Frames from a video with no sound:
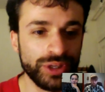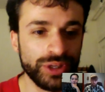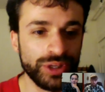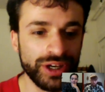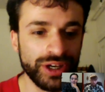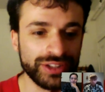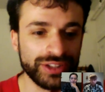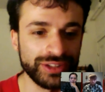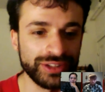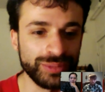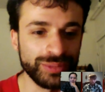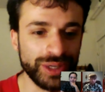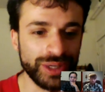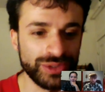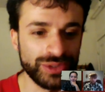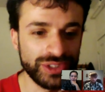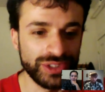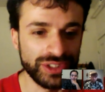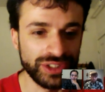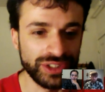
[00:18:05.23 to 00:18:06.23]
awesome. I was
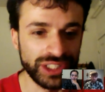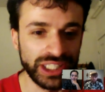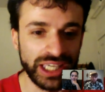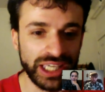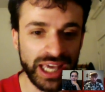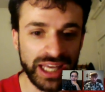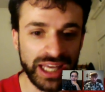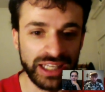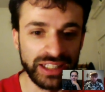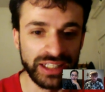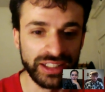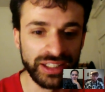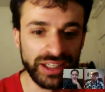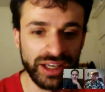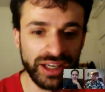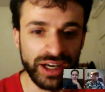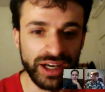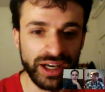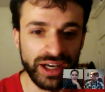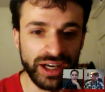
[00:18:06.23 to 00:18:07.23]
just looking at it.
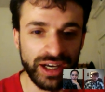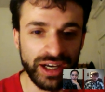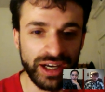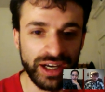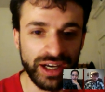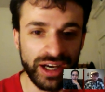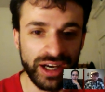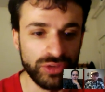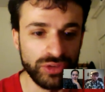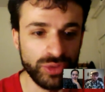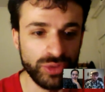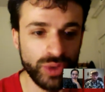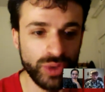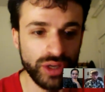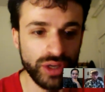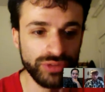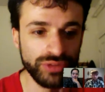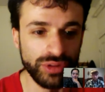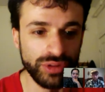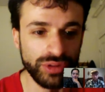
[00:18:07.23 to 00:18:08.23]
Good. Uh, you
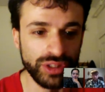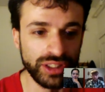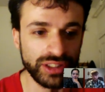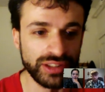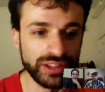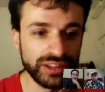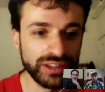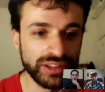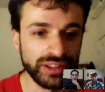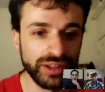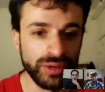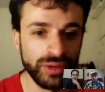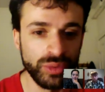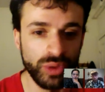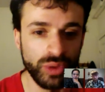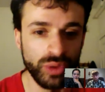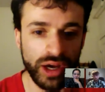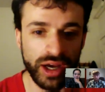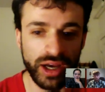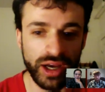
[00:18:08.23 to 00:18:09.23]
have quite a few things,
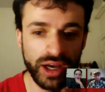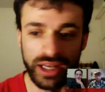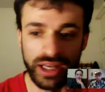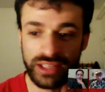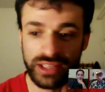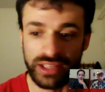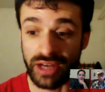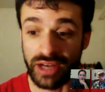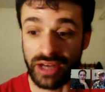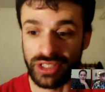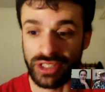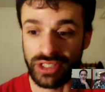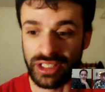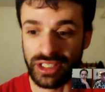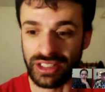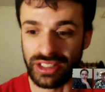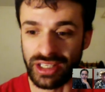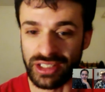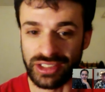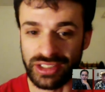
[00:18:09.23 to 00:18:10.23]
uh, and it's
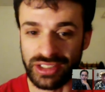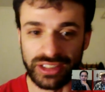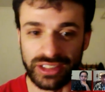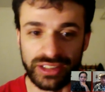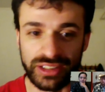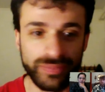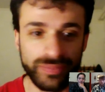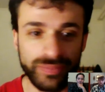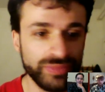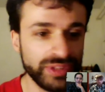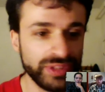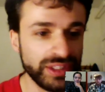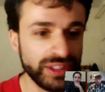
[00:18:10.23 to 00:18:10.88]
annotated nicely.